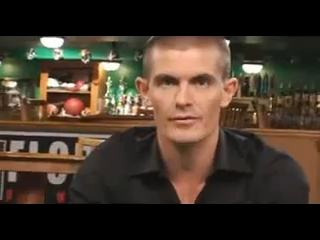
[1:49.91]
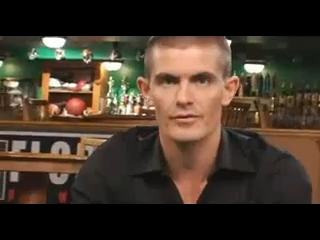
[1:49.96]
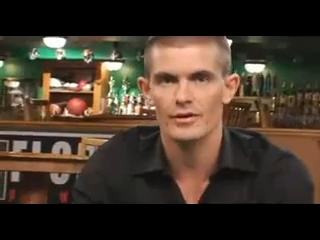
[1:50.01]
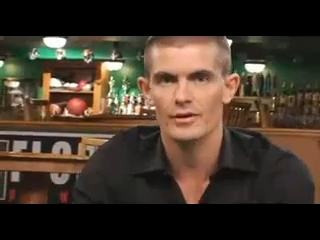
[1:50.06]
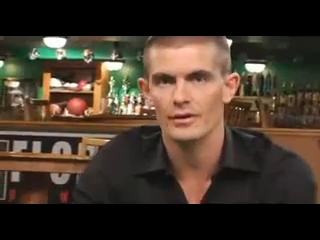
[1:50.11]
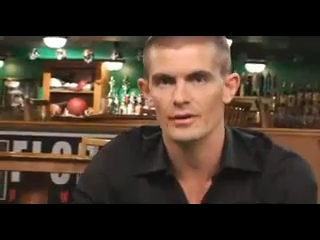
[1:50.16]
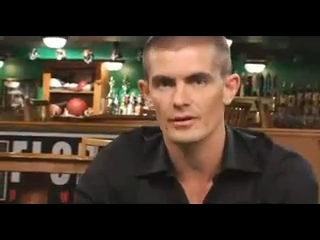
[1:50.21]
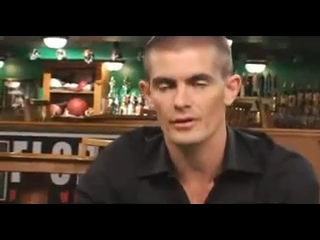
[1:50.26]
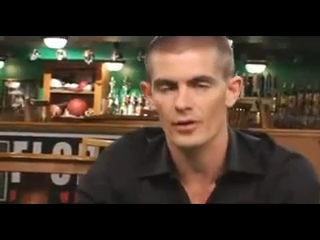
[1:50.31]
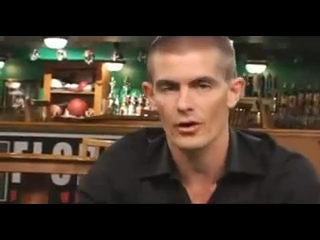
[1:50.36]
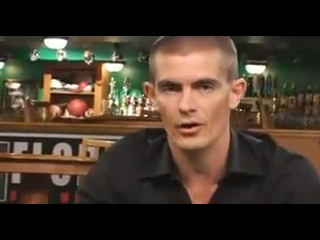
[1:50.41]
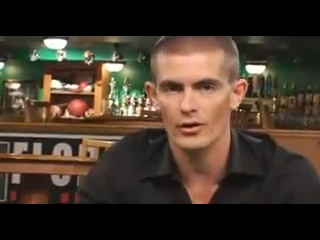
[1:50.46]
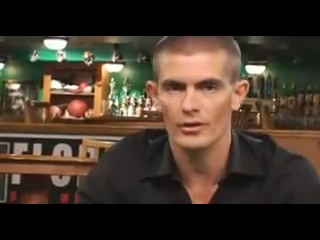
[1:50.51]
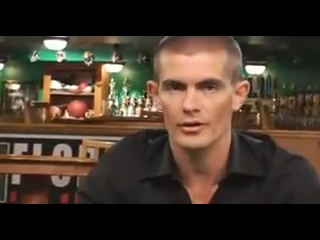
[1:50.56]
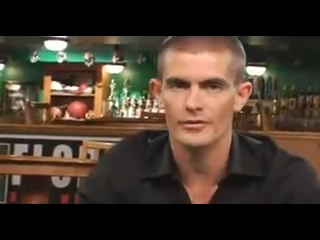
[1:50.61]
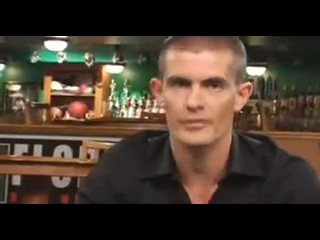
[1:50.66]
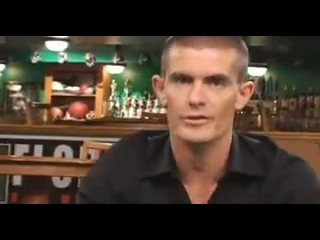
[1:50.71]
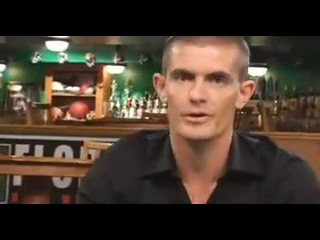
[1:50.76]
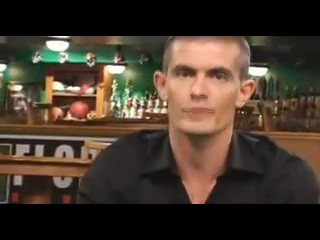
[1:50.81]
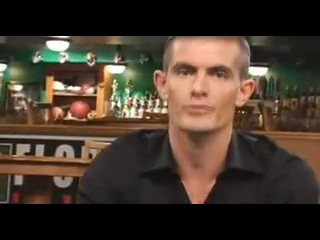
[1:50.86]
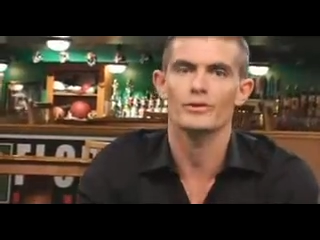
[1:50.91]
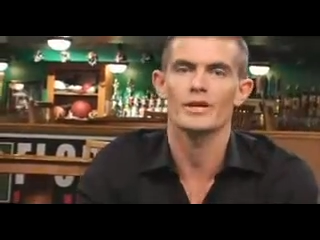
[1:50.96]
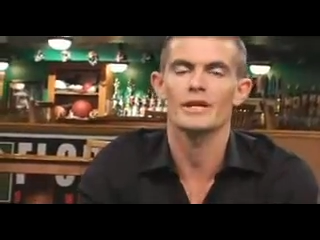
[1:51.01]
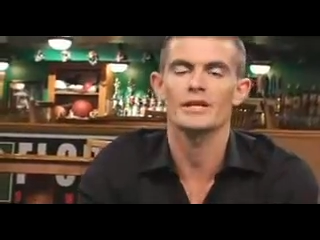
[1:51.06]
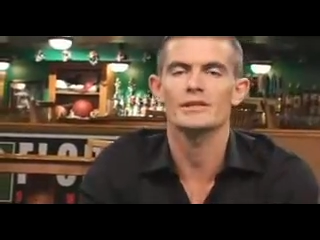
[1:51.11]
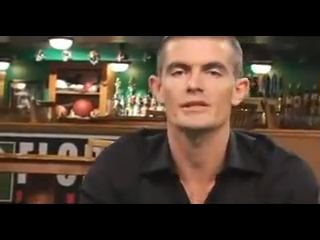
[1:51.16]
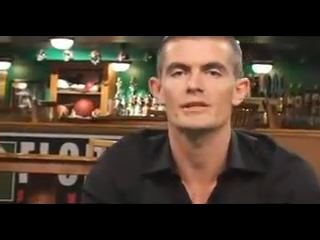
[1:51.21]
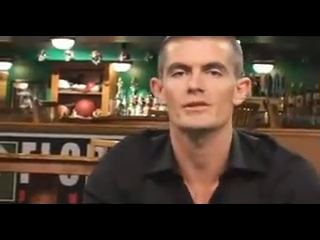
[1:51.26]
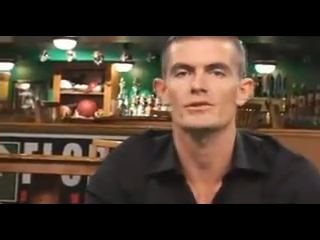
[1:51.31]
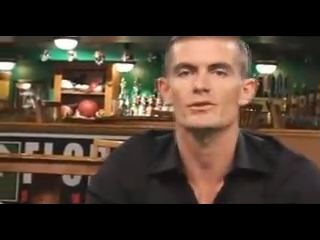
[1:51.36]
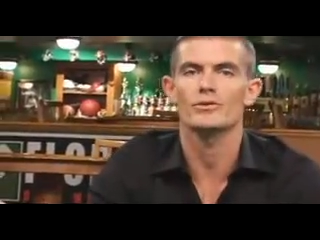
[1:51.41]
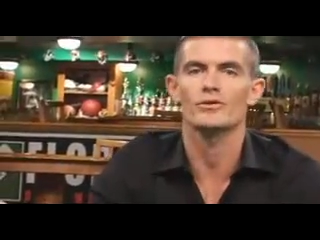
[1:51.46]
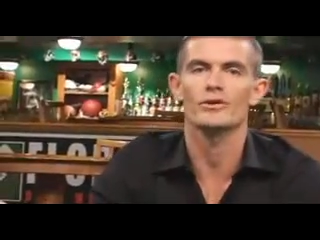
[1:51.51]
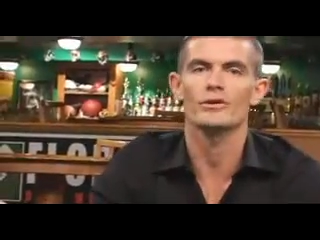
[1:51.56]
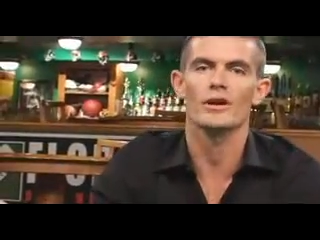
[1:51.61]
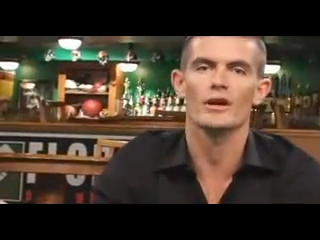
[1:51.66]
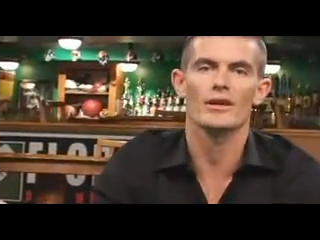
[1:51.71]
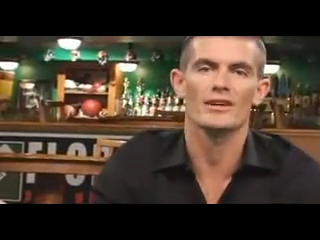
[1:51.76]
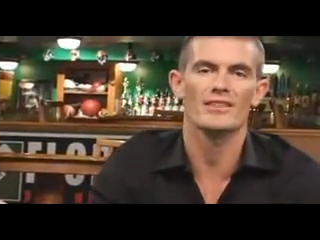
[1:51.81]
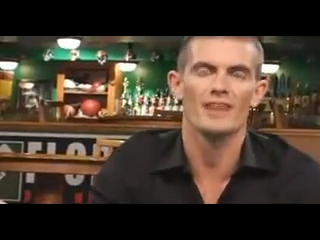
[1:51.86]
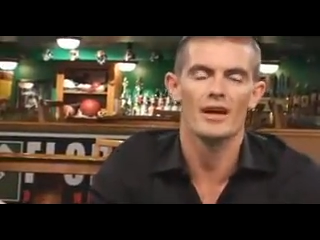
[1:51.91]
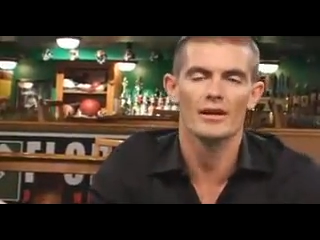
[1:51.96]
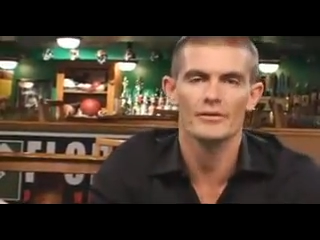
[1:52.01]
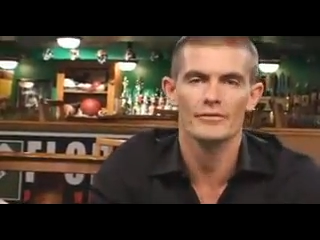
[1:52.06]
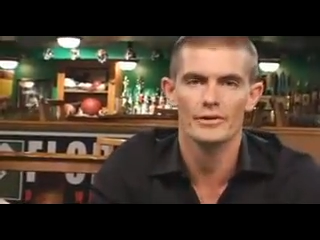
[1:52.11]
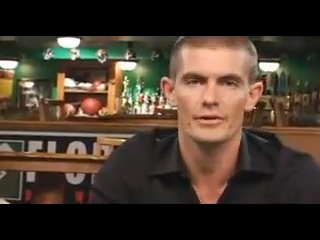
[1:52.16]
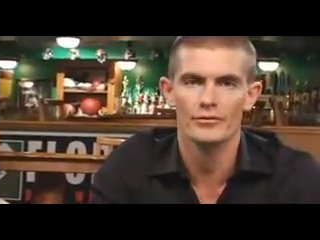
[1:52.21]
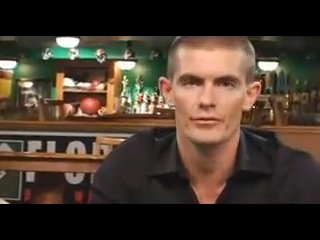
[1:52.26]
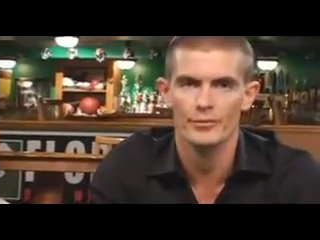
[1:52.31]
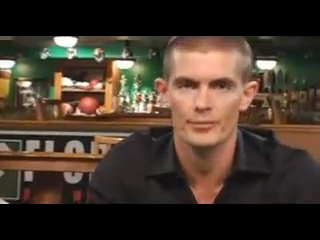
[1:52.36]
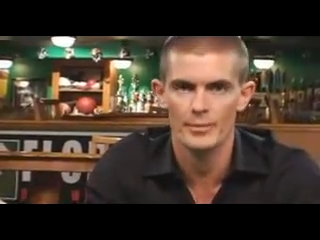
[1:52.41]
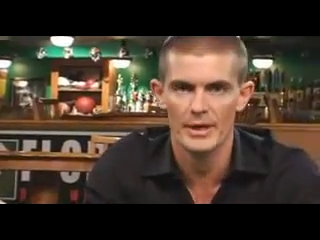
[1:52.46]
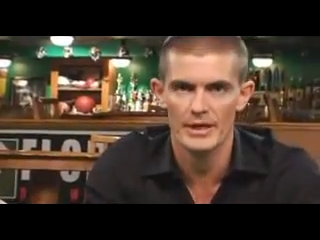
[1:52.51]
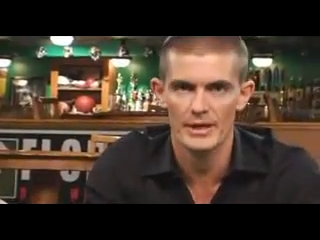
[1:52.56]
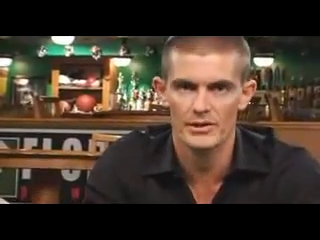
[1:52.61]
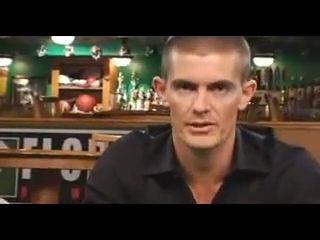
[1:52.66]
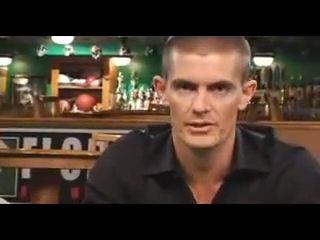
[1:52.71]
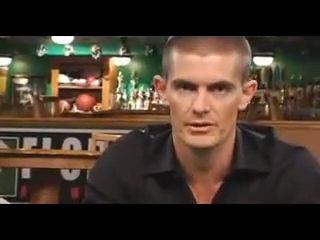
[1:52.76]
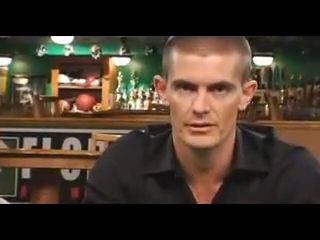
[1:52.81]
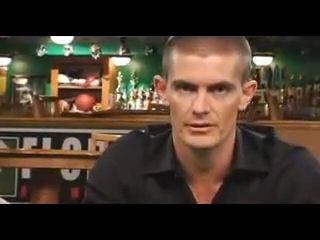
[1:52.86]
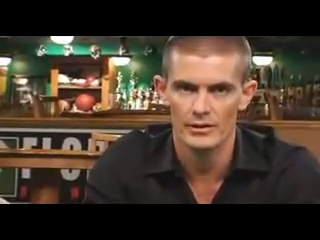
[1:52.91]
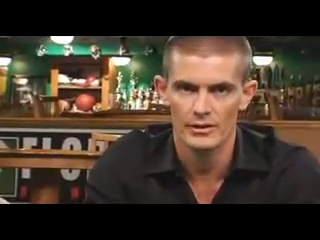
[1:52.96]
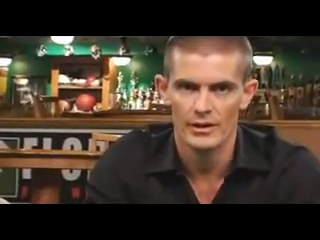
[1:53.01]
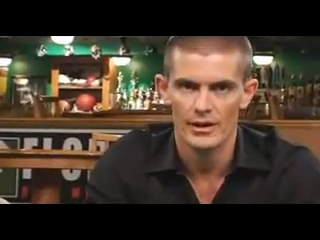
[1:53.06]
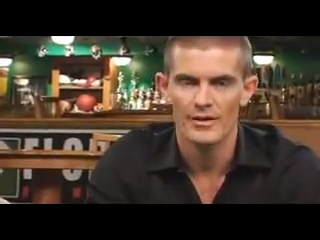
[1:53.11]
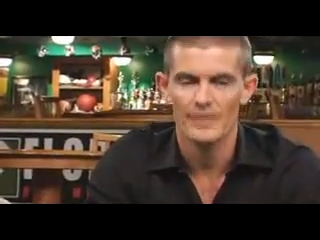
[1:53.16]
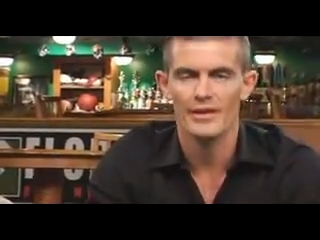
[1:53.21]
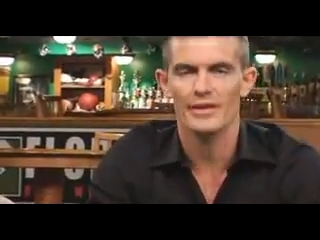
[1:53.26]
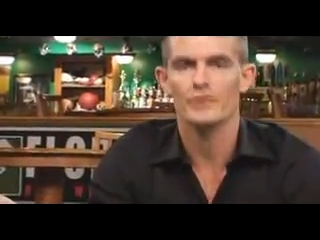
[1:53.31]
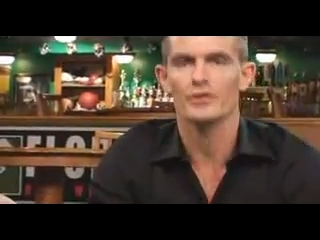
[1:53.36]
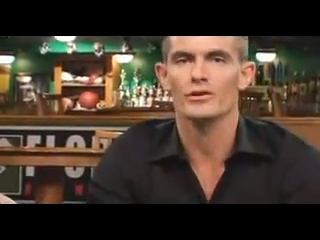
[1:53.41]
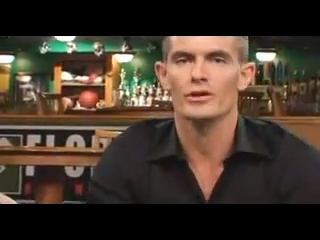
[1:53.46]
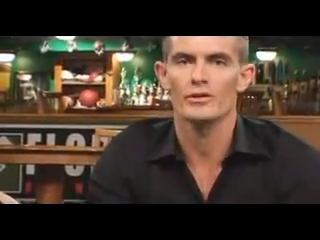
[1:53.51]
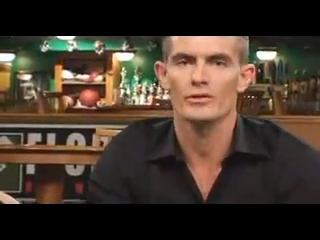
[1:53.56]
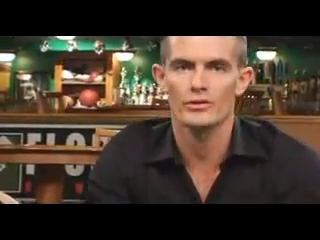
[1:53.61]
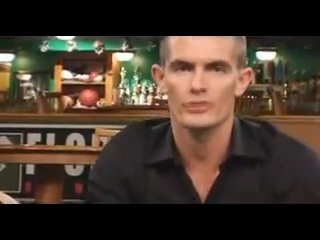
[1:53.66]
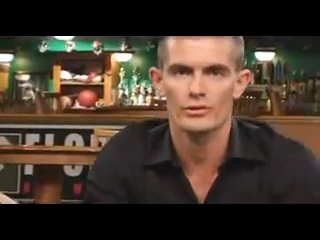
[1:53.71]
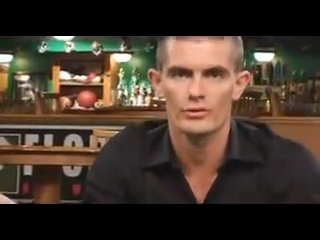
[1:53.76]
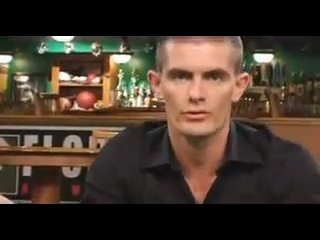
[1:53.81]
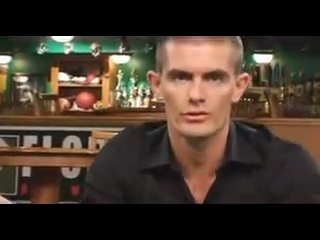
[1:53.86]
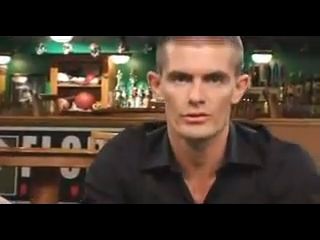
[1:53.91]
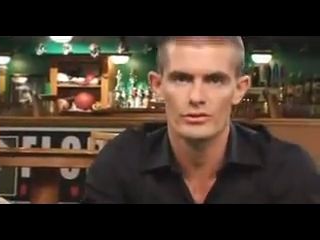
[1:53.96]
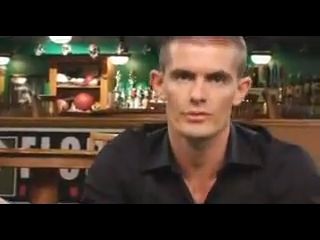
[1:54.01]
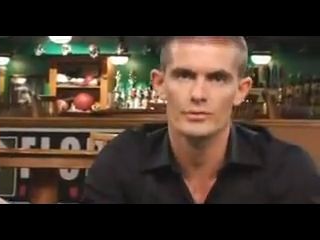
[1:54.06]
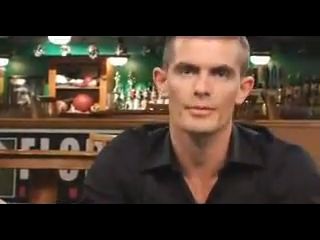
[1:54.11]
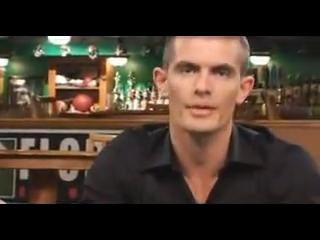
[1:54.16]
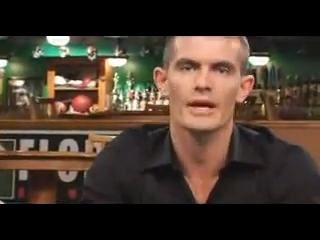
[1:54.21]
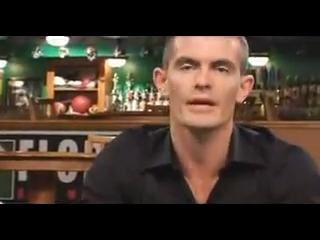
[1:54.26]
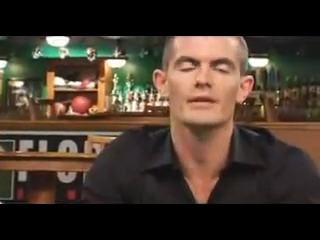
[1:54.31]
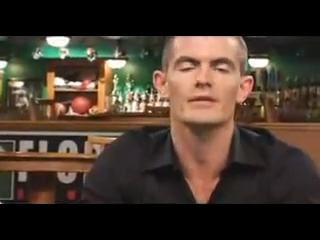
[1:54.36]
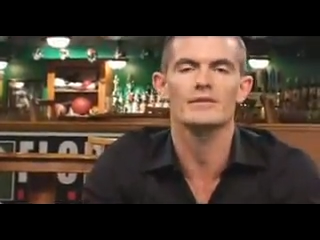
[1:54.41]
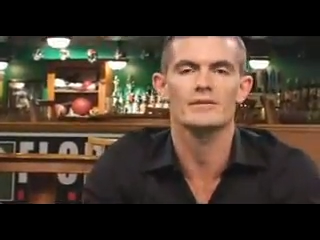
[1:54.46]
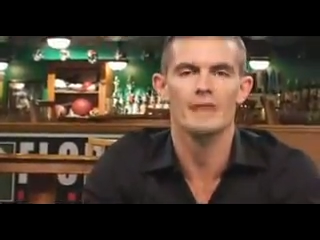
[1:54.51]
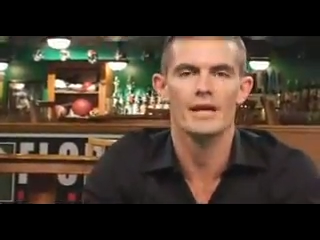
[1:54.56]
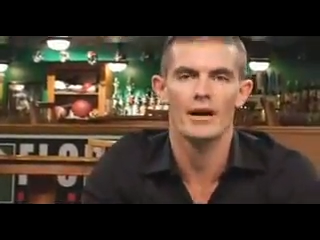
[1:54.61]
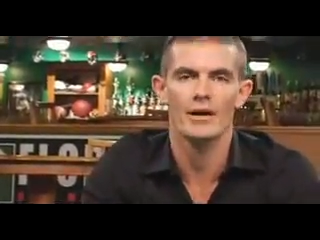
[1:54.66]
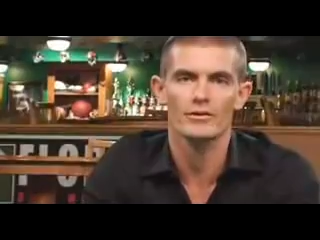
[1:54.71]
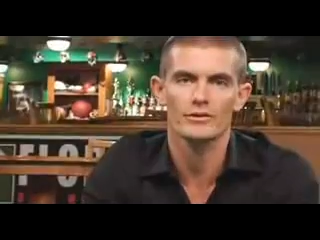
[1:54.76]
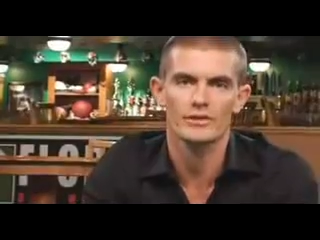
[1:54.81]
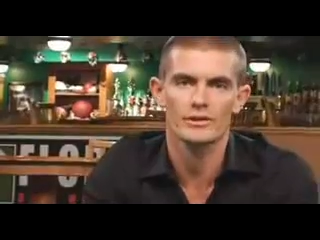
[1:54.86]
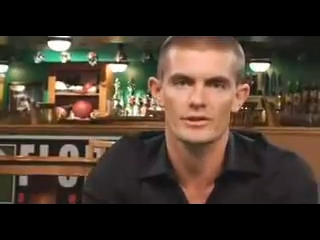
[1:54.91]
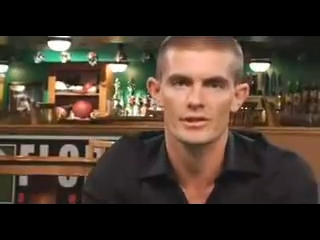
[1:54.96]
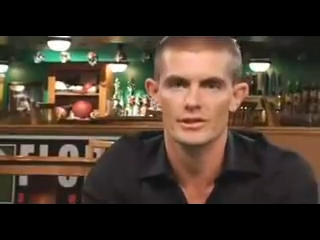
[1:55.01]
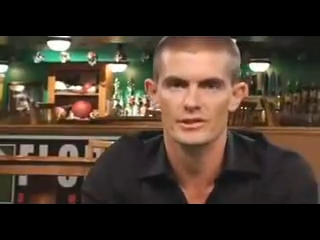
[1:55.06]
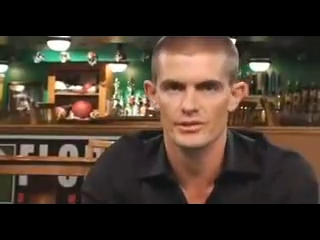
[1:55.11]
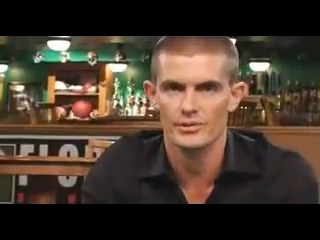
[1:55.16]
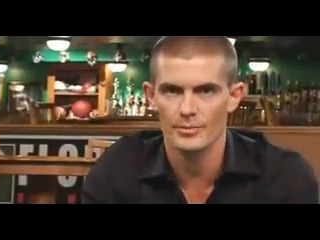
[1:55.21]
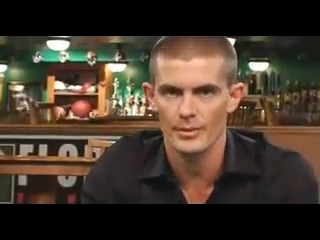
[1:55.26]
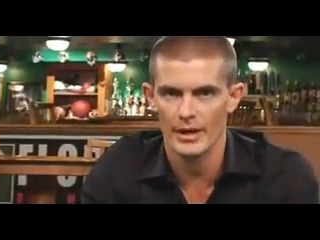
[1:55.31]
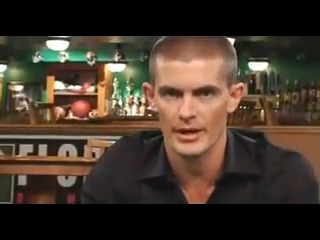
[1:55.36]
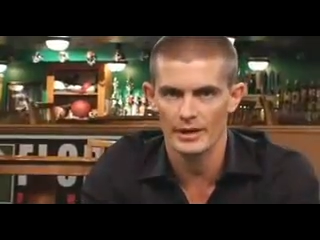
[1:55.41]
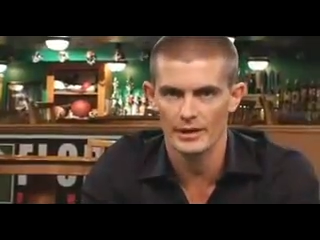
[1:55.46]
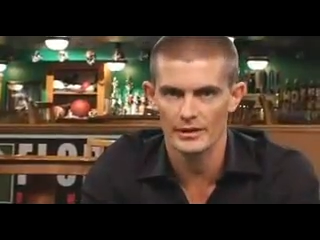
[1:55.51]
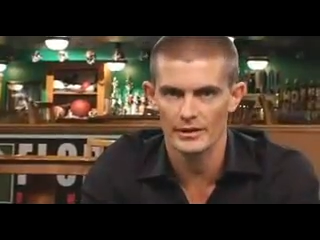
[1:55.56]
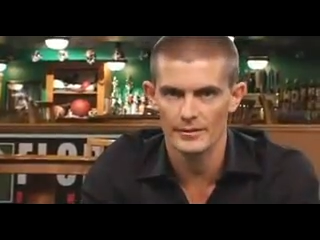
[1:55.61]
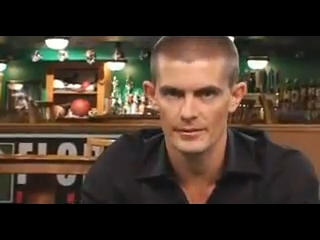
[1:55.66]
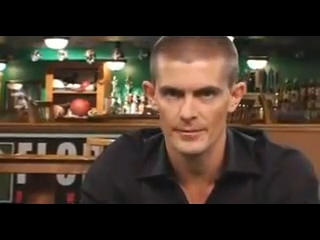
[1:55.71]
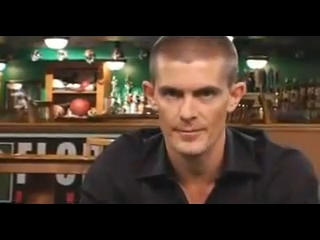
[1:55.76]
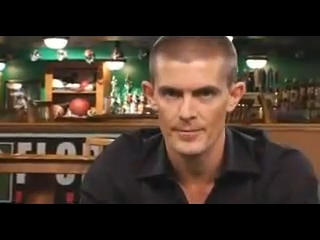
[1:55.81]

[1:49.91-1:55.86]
if they're calling, if they're racing. So you've got a lot of information that you can use to make sound decision making.